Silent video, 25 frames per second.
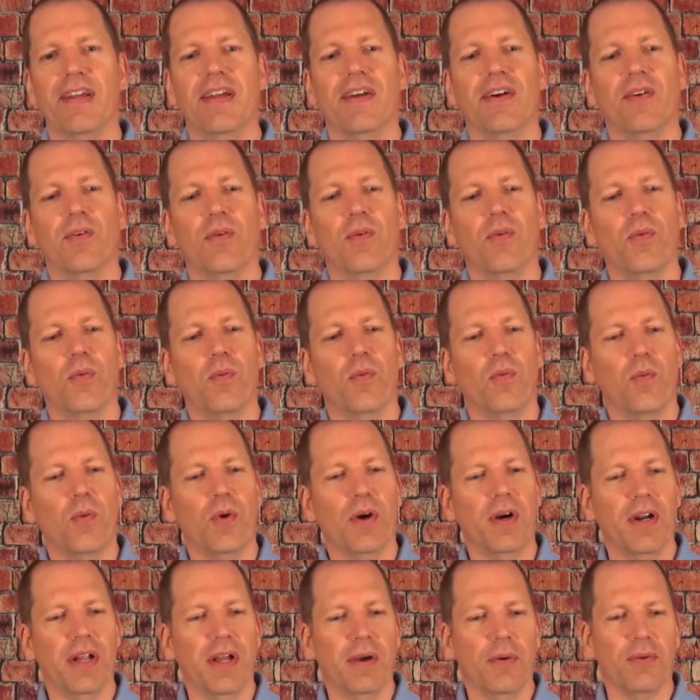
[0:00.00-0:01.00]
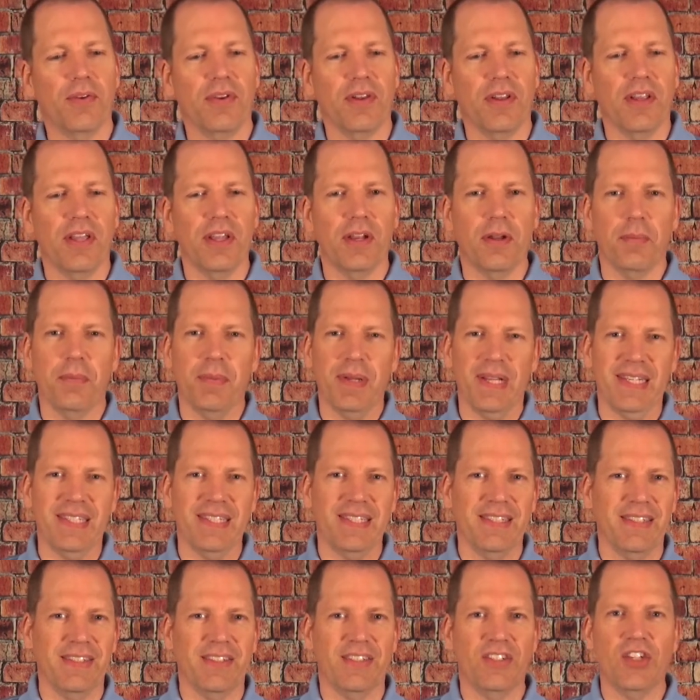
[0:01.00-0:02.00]
Where it was a little
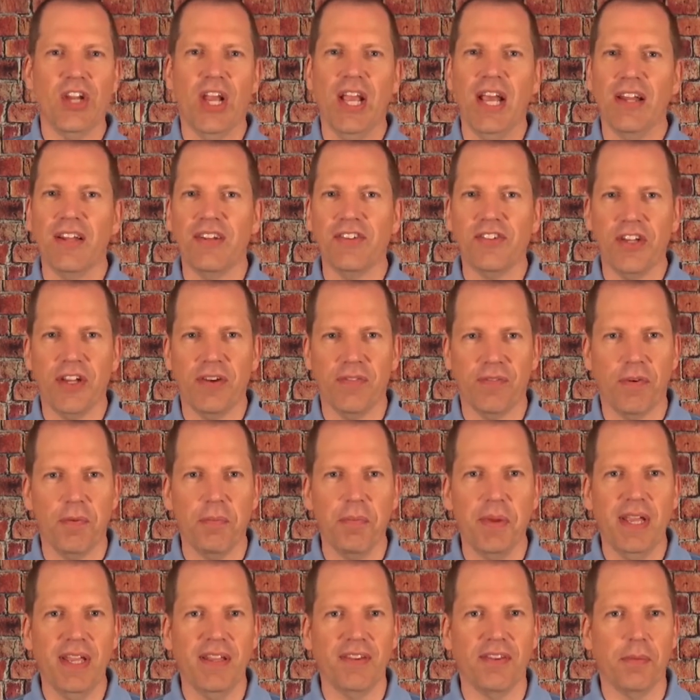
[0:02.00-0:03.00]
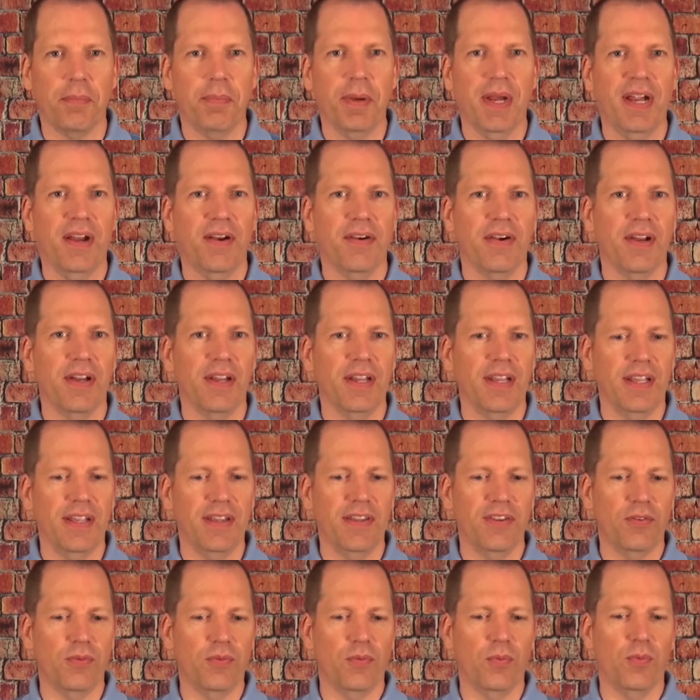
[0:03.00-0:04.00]
bit challenging for me as a parent
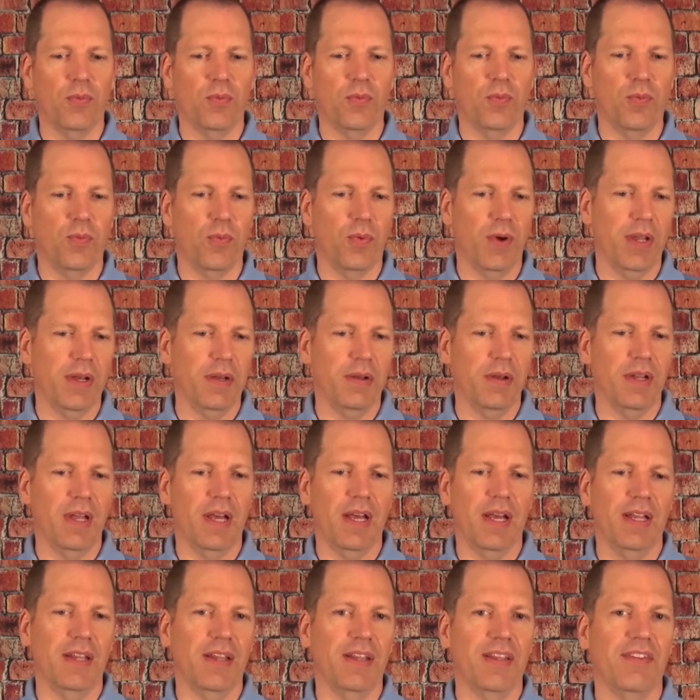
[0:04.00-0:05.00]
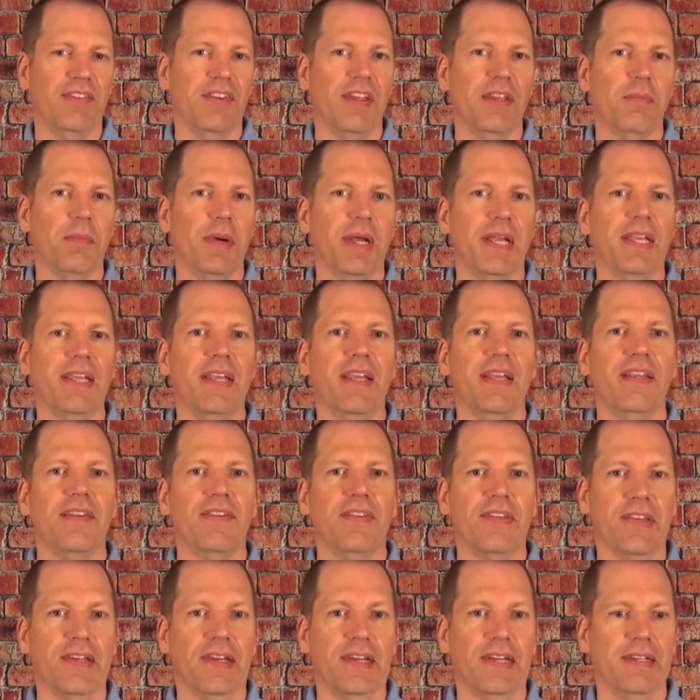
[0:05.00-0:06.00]
is when, let's say, my
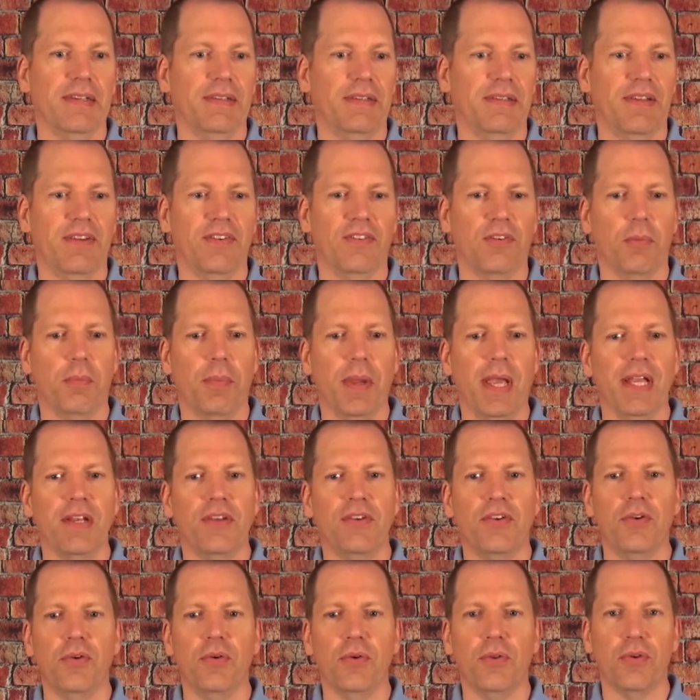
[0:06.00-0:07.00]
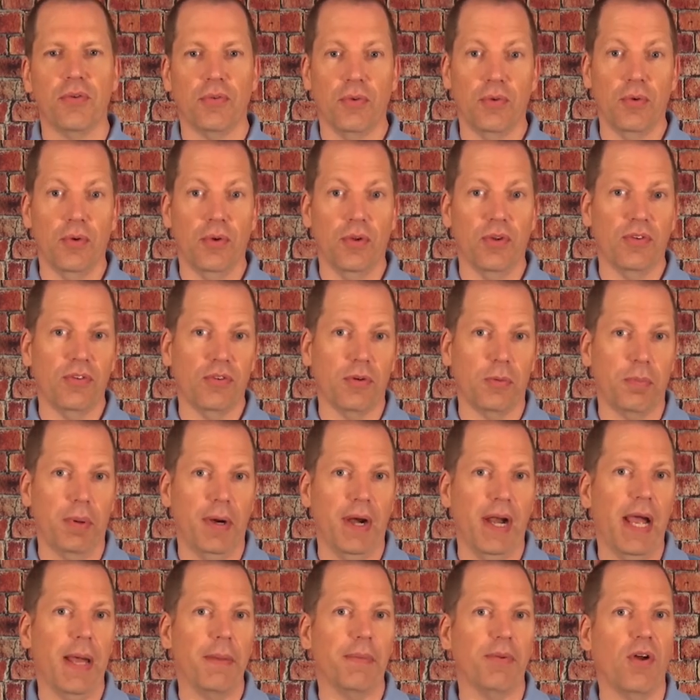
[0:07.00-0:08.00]
kids disobeyed 2 of the rules, or
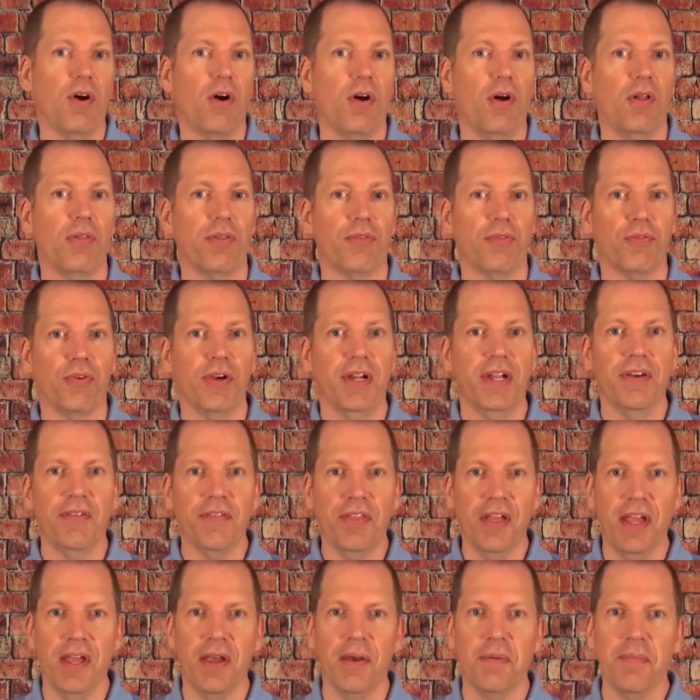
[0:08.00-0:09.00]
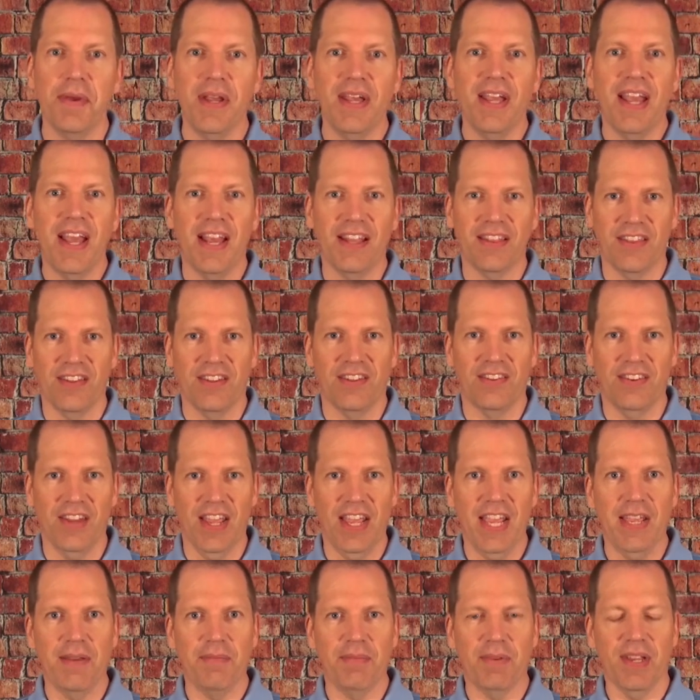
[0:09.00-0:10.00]
perhaps all 3 of them at the
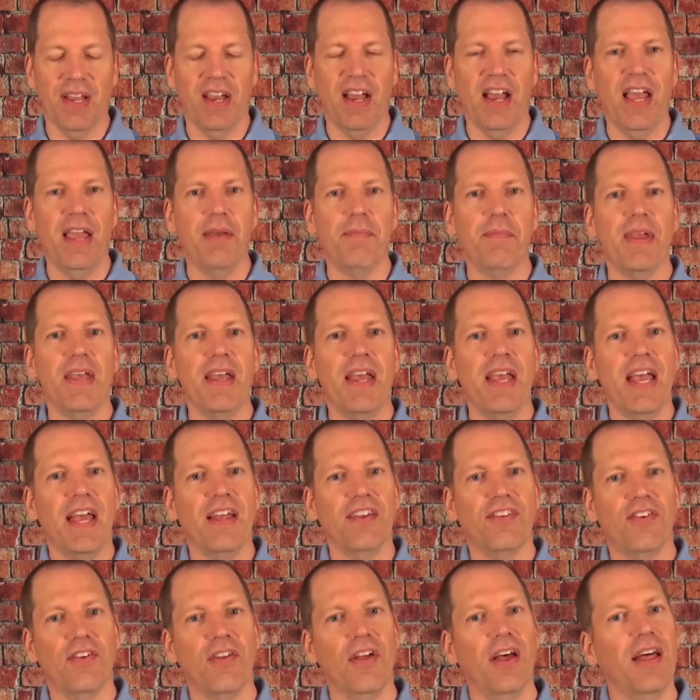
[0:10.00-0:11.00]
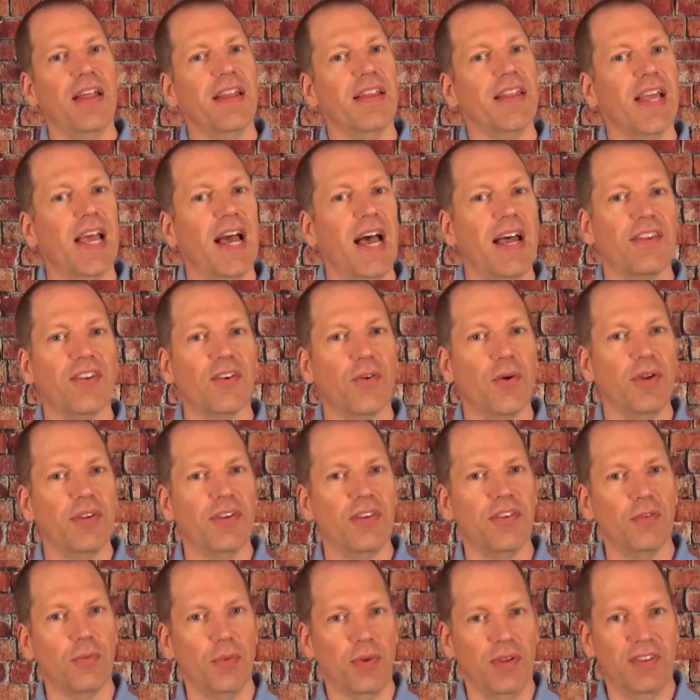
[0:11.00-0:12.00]
same time. And so now the
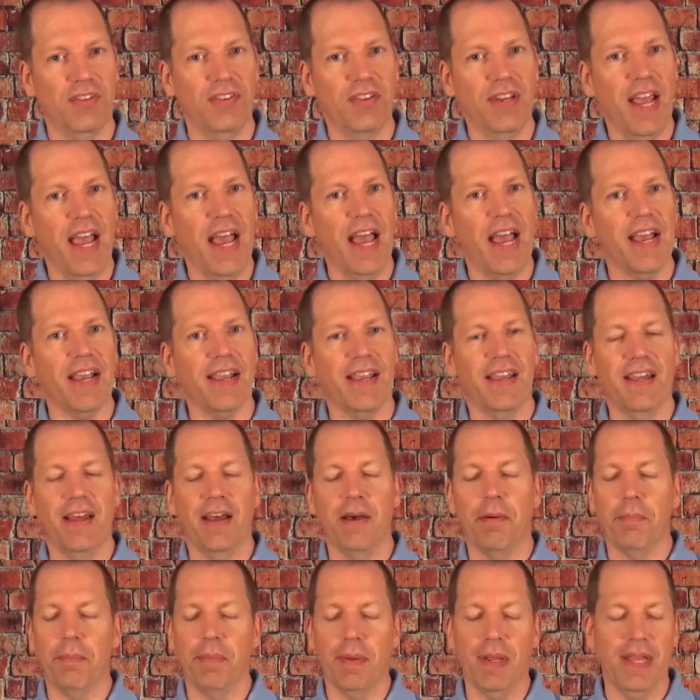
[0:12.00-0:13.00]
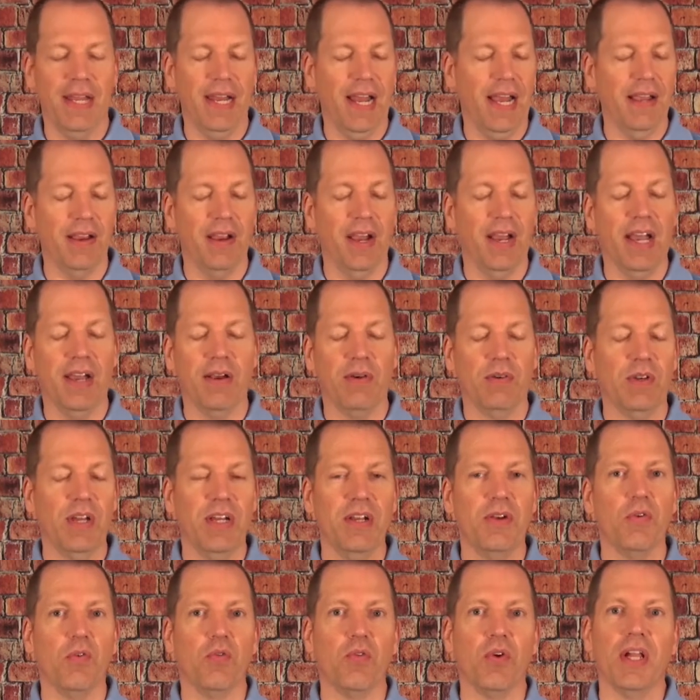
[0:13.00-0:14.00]
consequences would stack up, and I
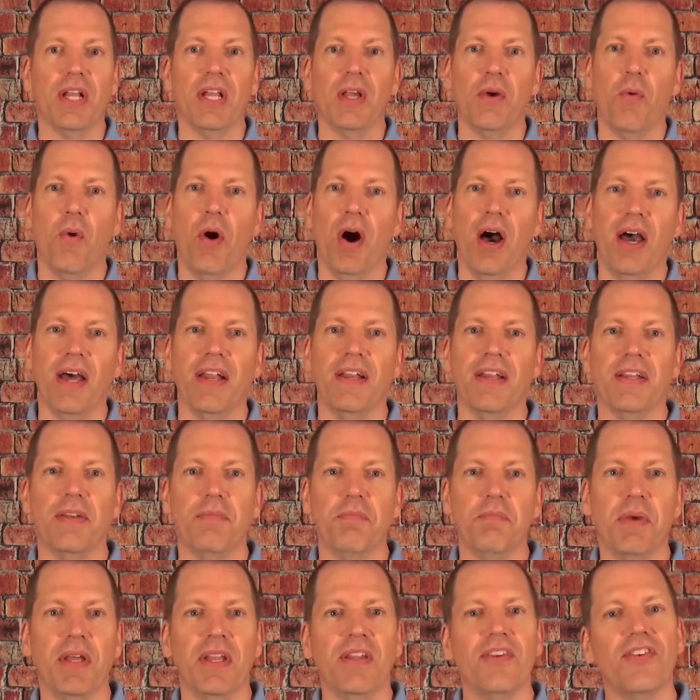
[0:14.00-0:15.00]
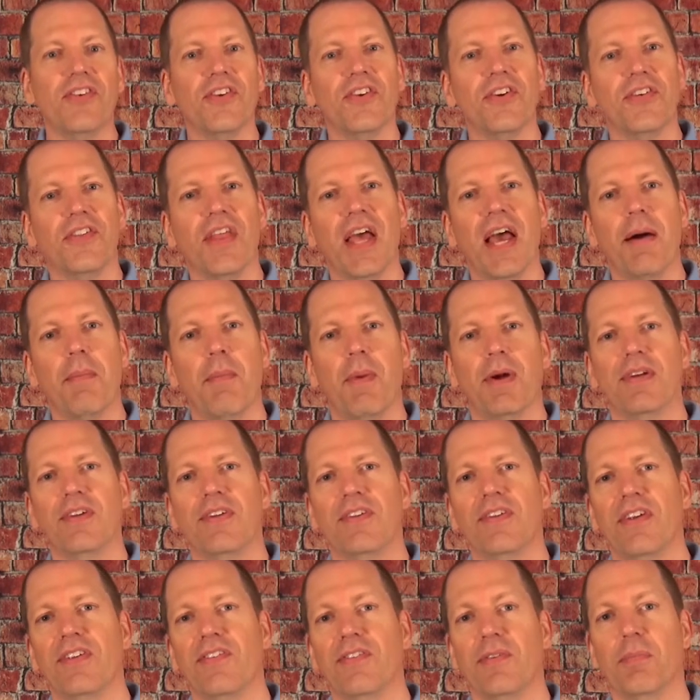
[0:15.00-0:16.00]
didn't really want to administer that much
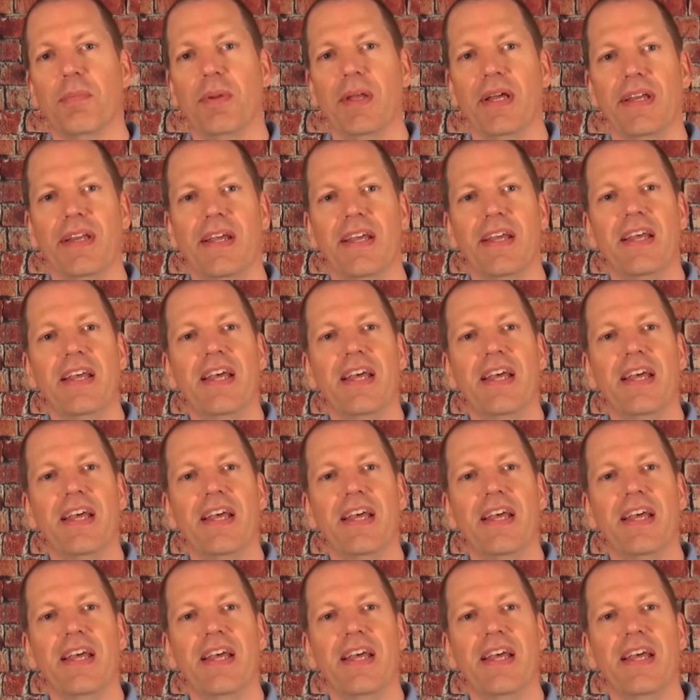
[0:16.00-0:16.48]
discipline.